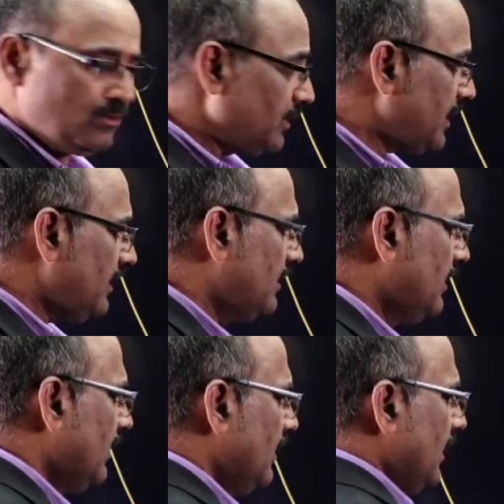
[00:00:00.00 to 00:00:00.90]
Okay?
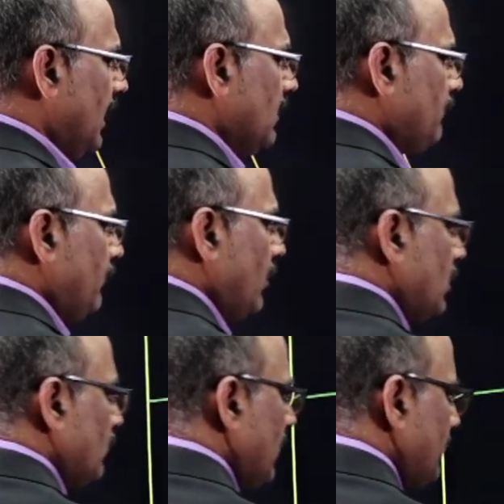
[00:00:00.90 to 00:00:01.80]
And
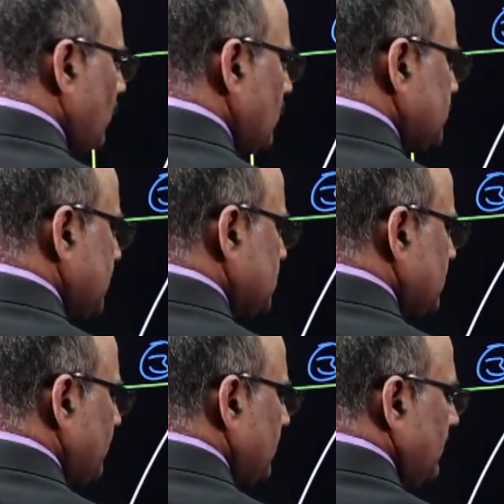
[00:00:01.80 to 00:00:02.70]
4-1
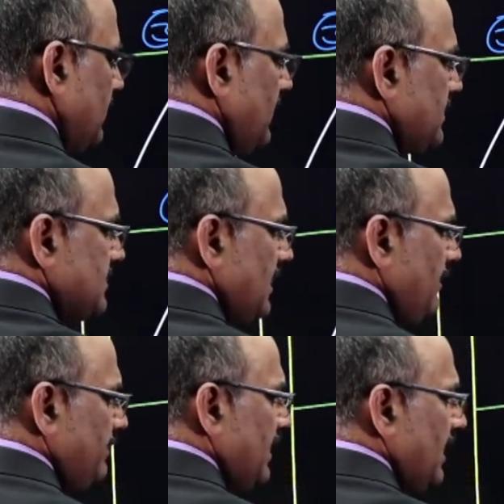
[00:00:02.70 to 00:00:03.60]
process is
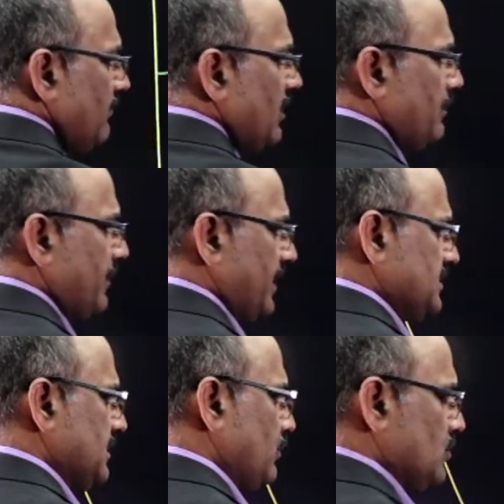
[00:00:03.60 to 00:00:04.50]
the
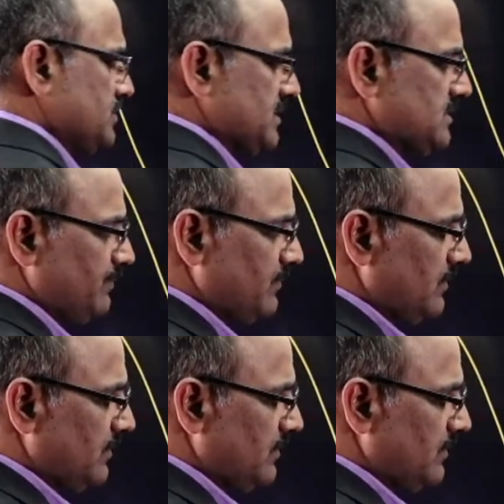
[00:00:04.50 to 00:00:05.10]
evaporation process.